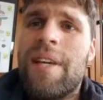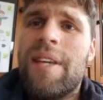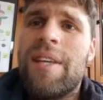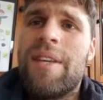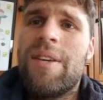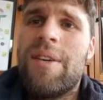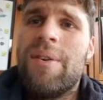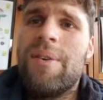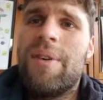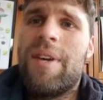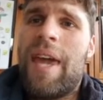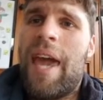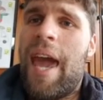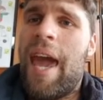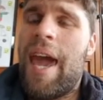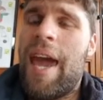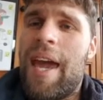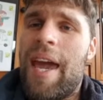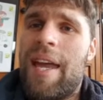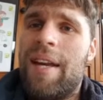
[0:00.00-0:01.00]
you
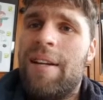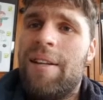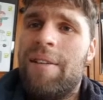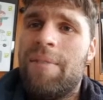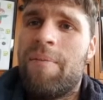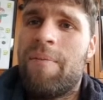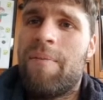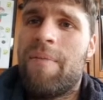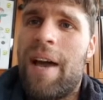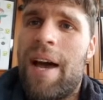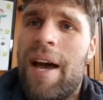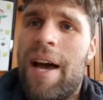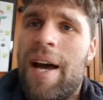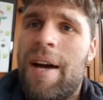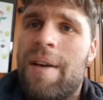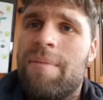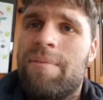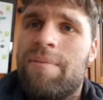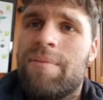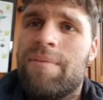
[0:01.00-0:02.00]
can
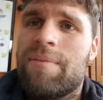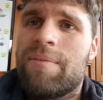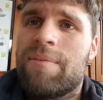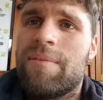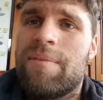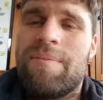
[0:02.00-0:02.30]
um,